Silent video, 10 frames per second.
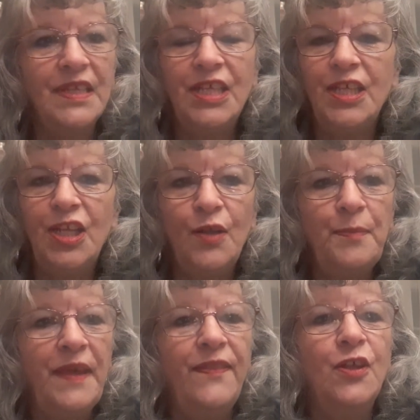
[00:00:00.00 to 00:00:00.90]

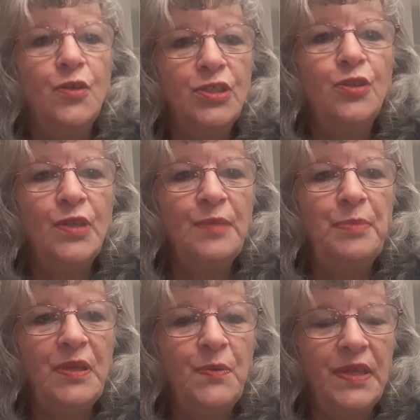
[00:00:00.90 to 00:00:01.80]
may the good Lord
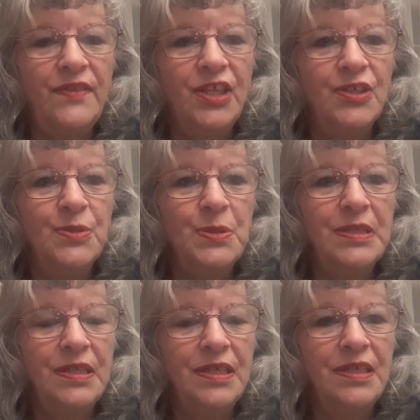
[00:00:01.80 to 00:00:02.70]
be with you.
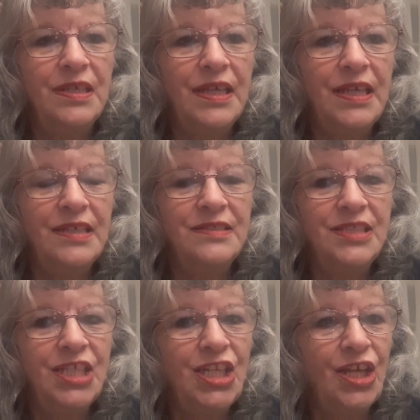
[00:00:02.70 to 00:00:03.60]
And,
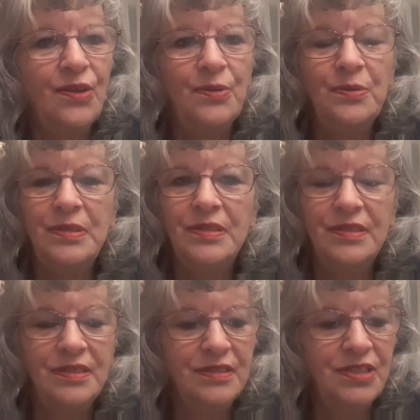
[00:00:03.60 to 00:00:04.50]

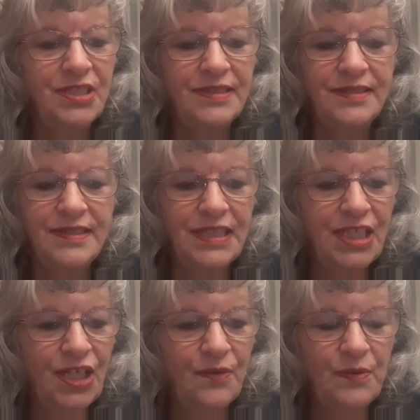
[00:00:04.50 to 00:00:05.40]
just,
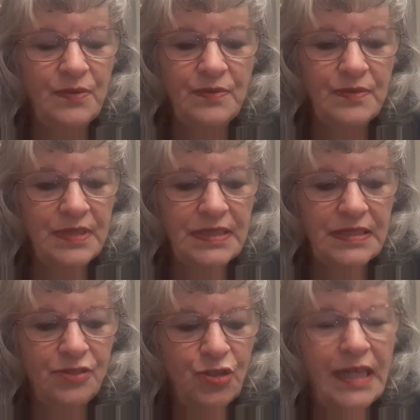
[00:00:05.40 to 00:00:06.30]

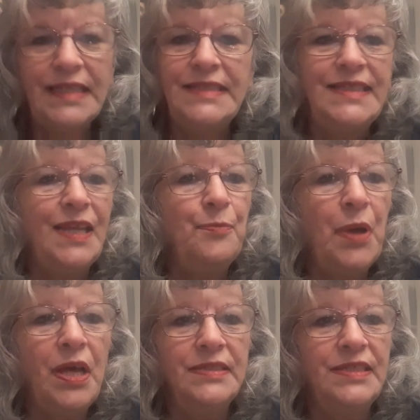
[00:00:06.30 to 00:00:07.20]
try to stay
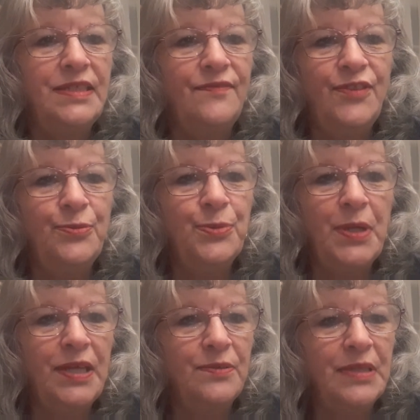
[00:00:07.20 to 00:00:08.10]
positive
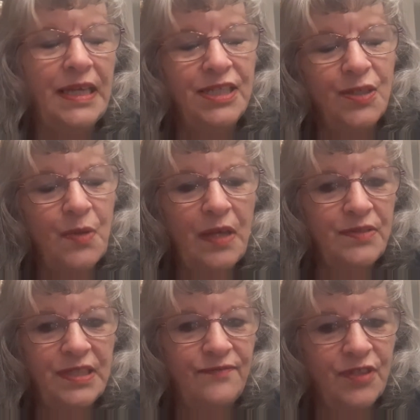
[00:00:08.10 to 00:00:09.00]
throughout. I know how
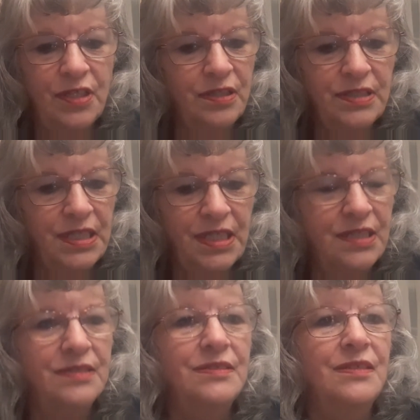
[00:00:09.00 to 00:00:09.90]
difficult it
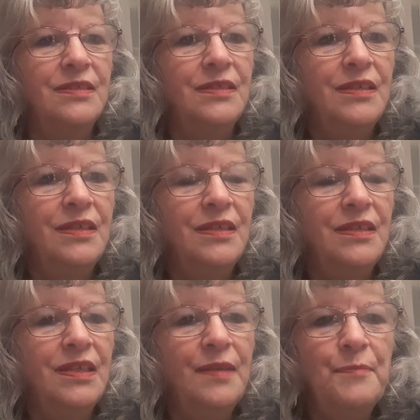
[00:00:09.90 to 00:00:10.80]
is.
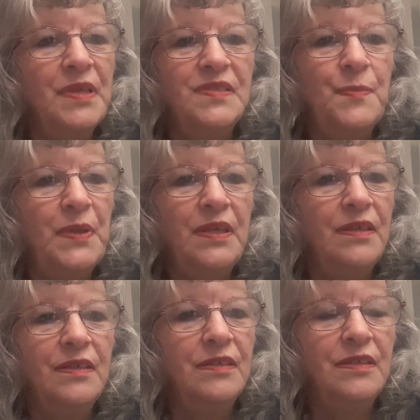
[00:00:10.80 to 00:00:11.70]
It must be
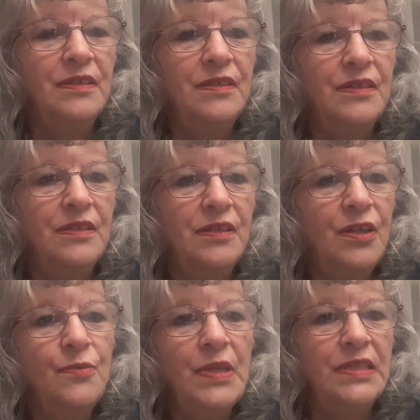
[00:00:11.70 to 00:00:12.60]

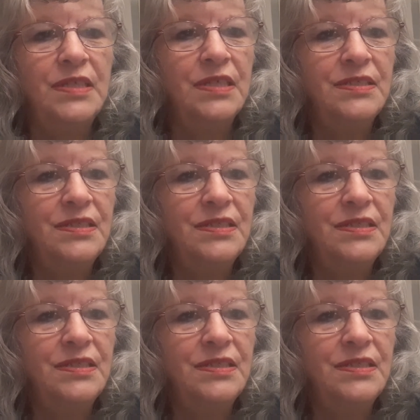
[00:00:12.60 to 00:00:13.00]
horrendous,